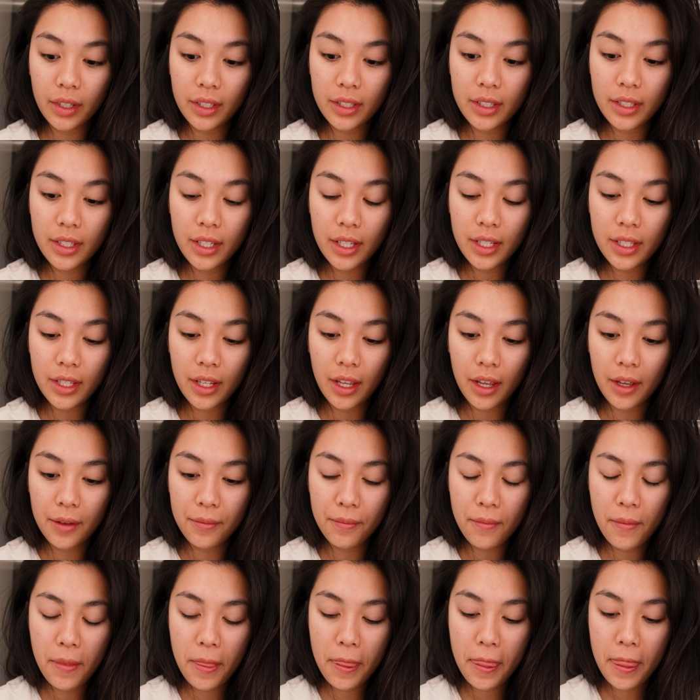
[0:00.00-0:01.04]
6
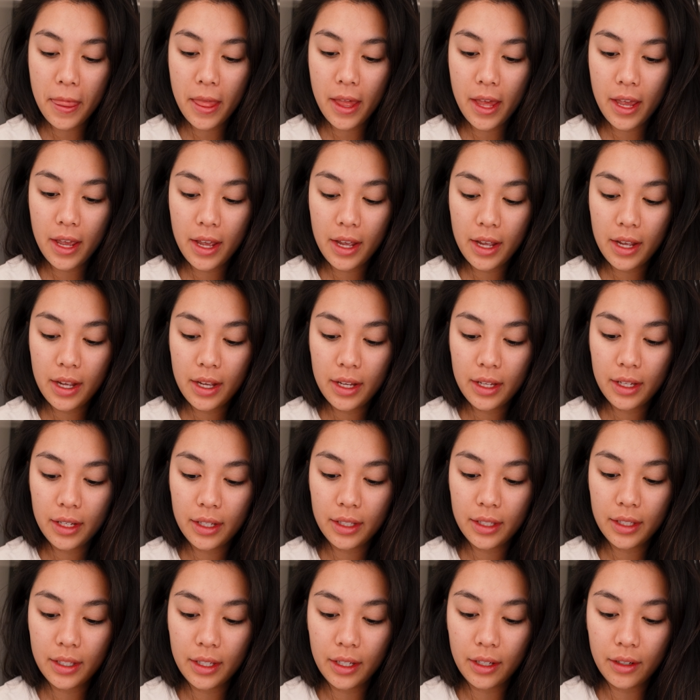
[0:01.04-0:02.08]
a.m.
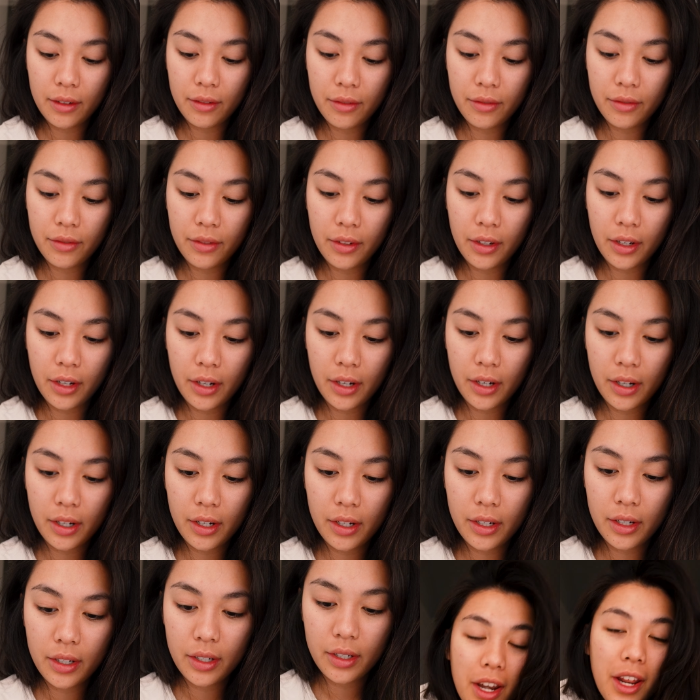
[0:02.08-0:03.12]
Let's see how far.
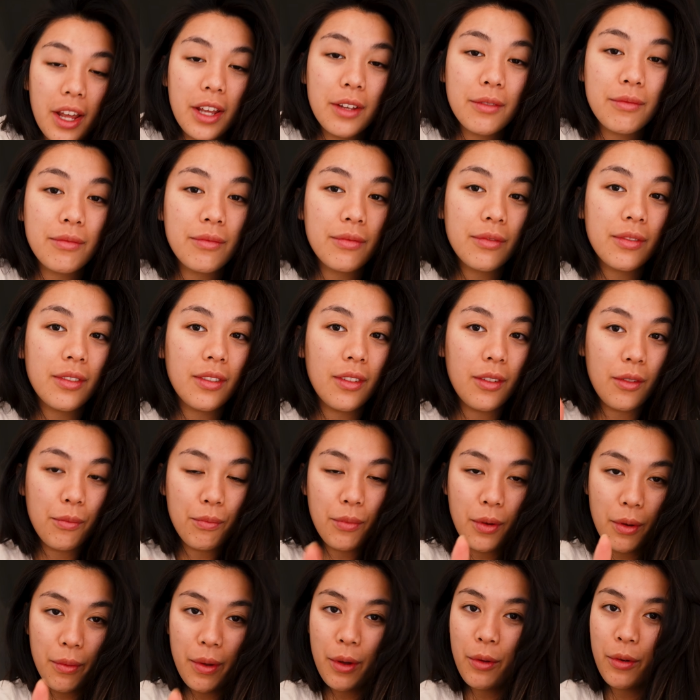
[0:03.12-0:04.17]
I
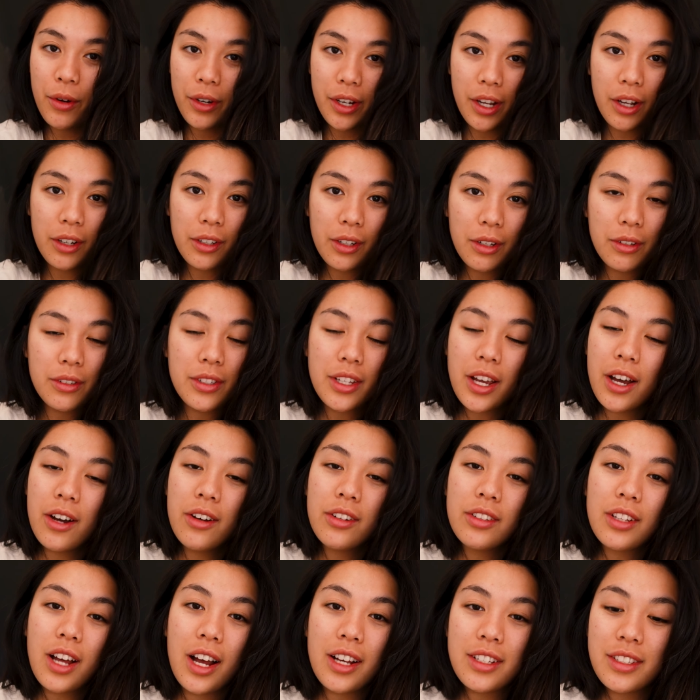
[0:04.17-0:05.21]
put my workout clothes
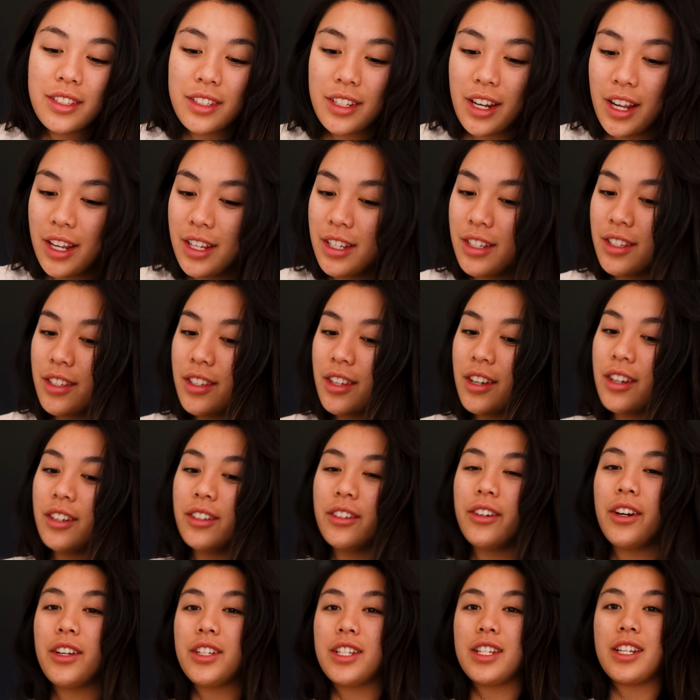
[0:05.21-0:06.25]
out last night,
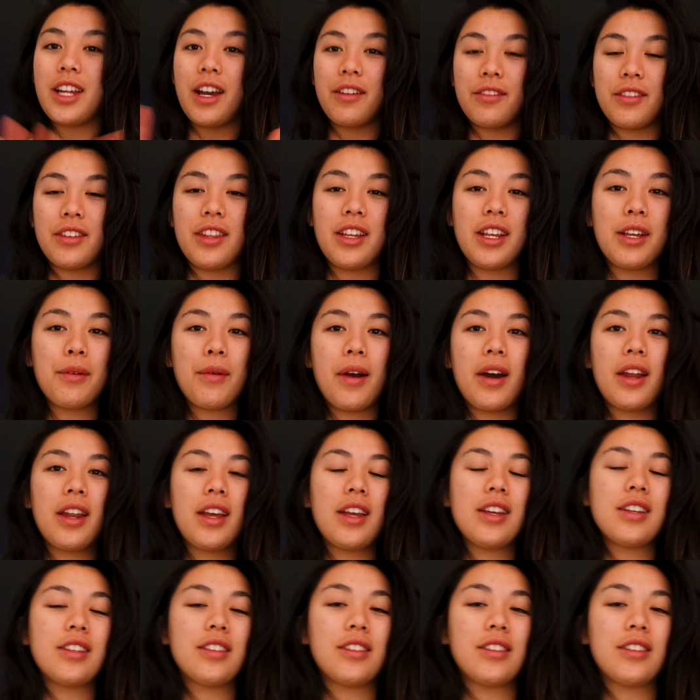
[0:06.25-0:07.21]
so I didn't have to think about it.